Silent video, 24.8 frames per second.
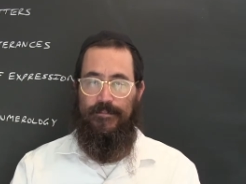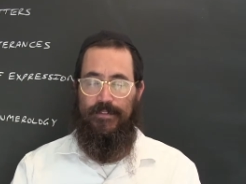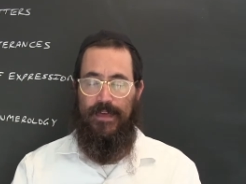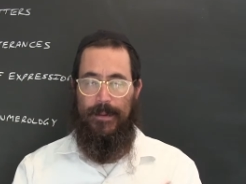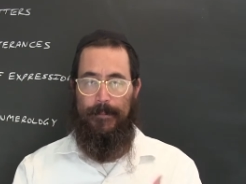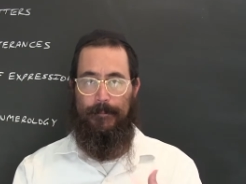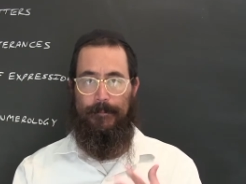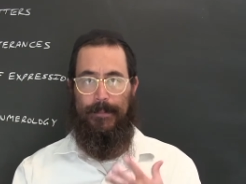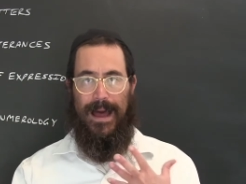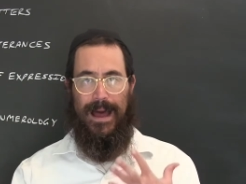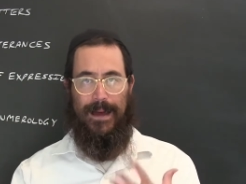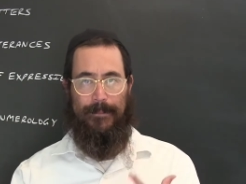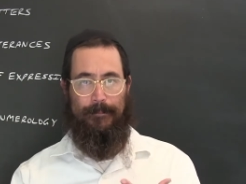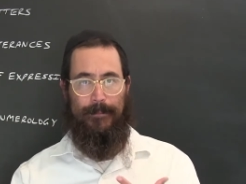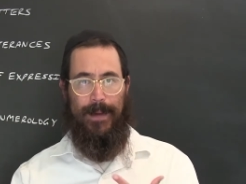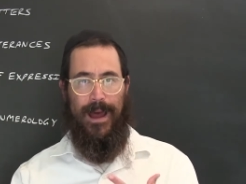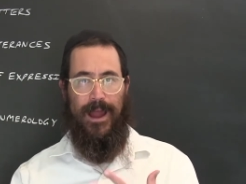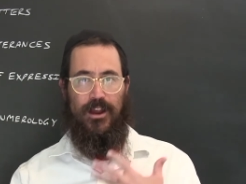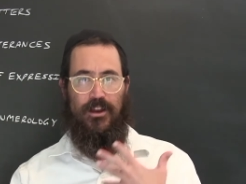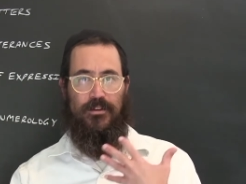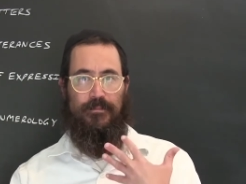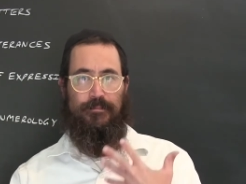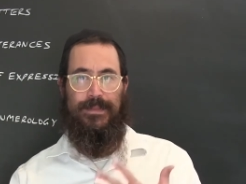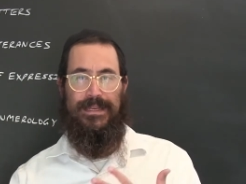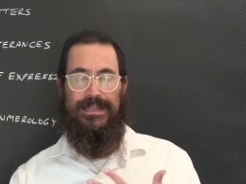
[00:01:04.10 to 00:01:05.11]
them.
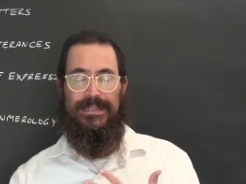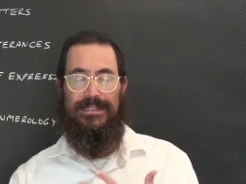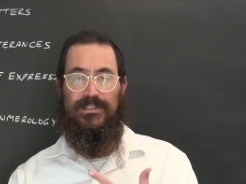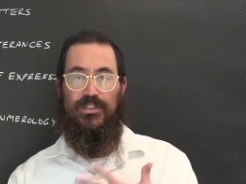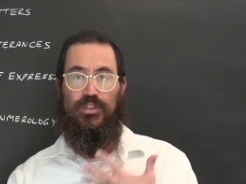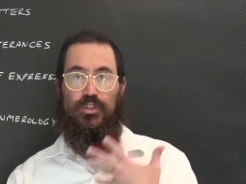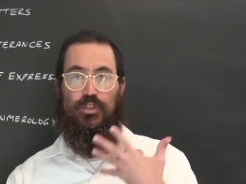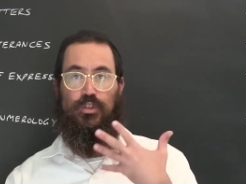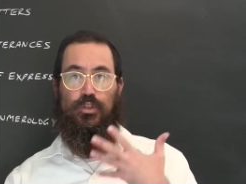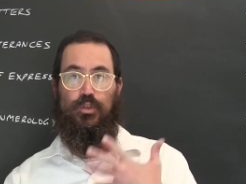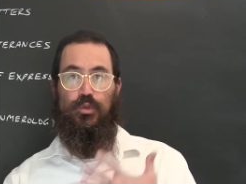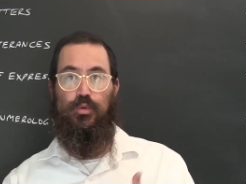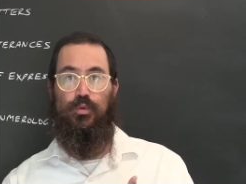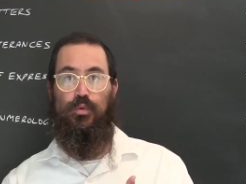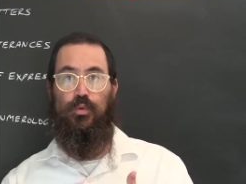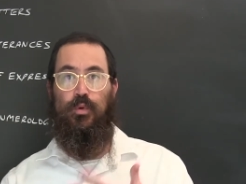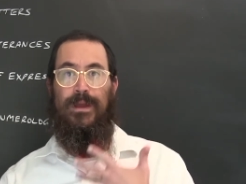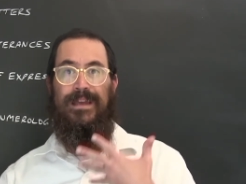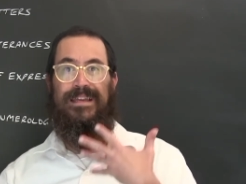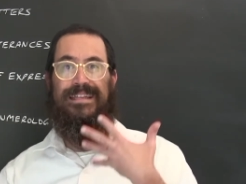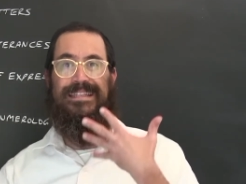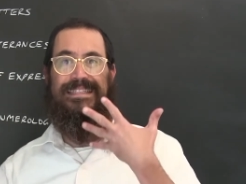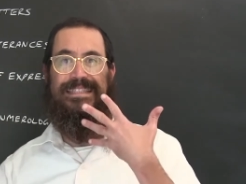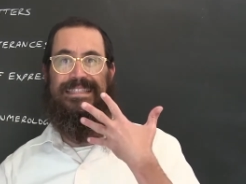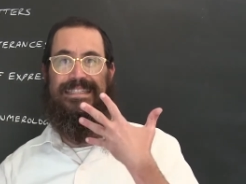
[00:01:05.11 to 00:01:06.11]
Ma'amar means
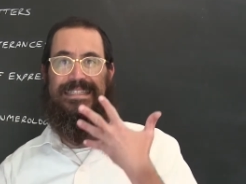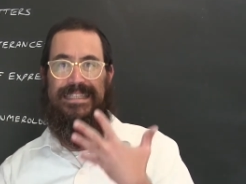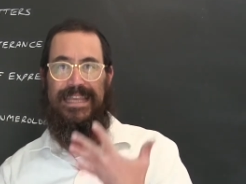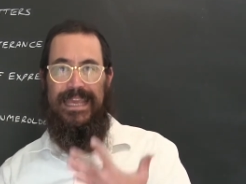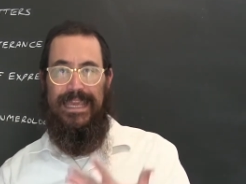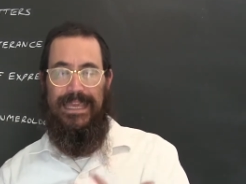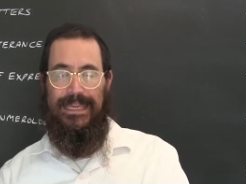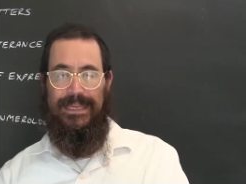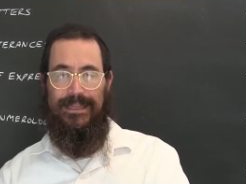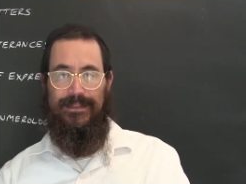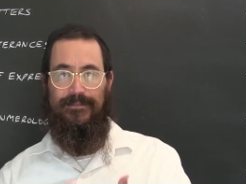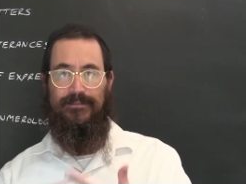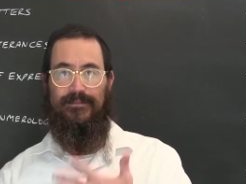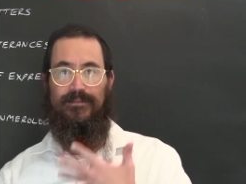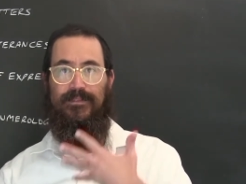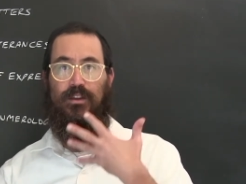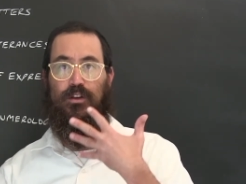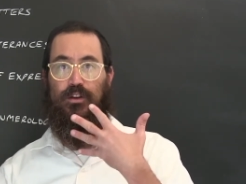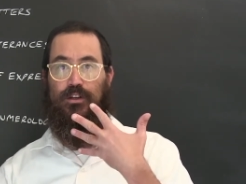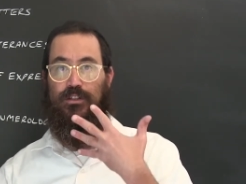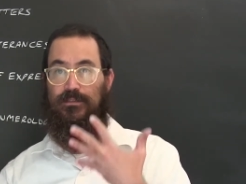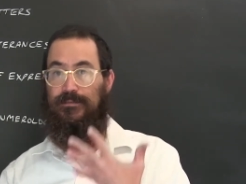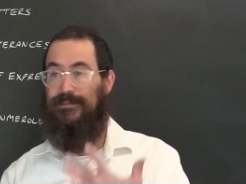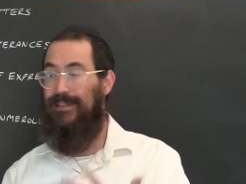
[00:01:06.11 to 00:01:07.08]
to say. There are